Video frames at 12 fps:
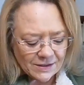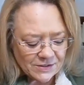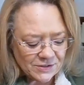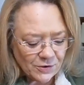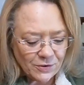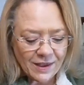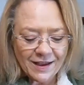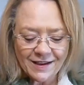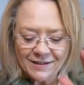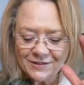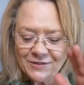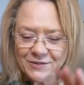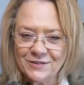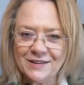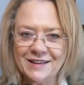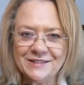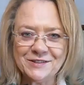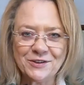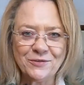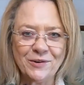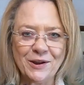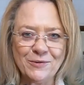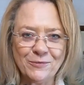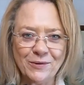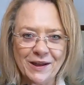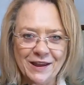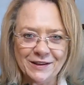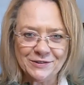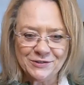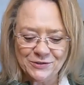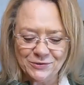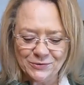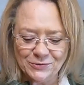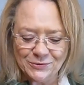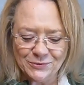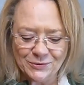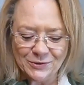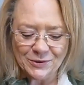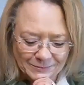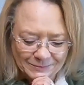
So yeah, it's a great way to